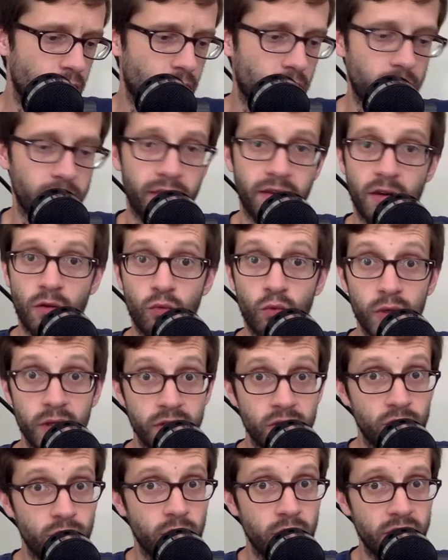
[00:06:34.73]
Are there weak
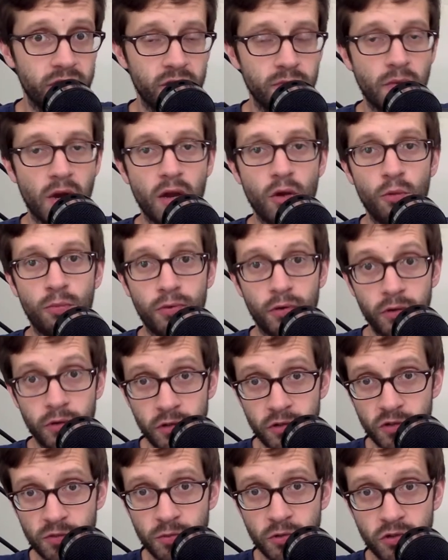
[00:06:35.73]
squares in my
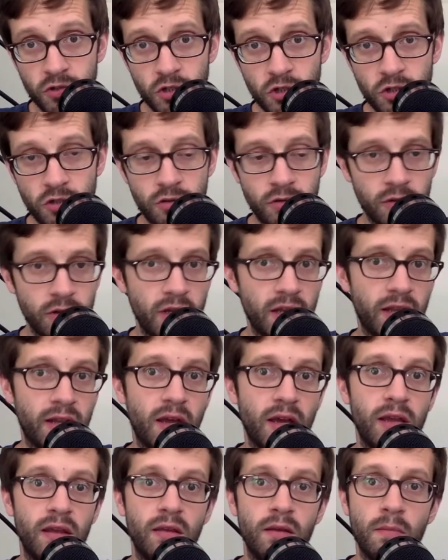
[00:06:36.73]
opponent's position? Can
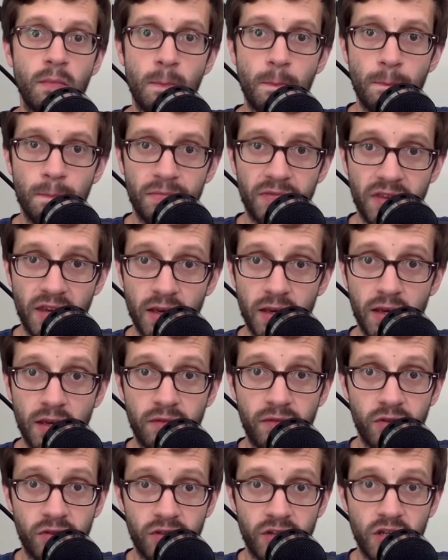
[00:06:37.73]
I take
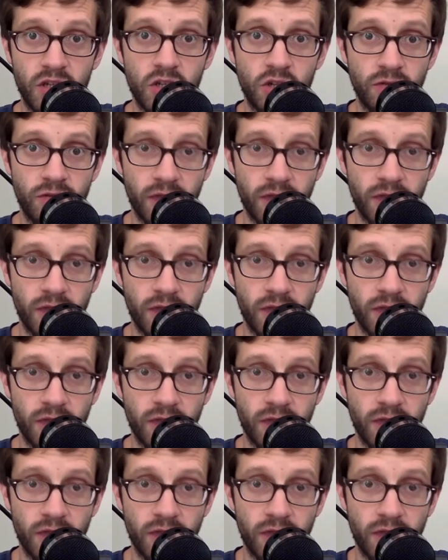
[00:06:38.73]
advantage of